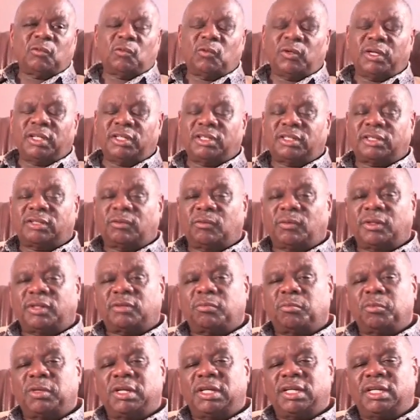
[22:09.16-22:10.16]

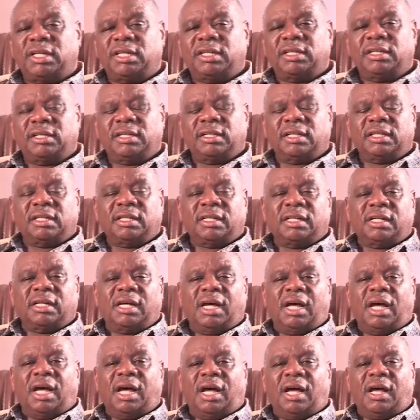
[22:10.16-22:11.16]
with me.
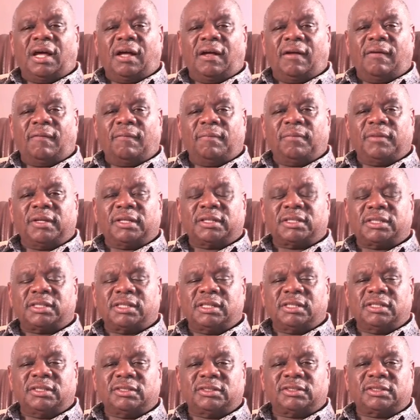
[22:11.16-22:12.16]

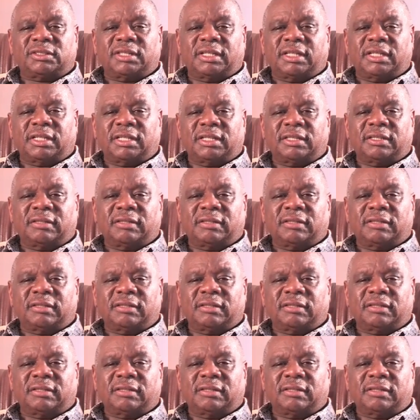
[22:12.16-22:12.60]
She's the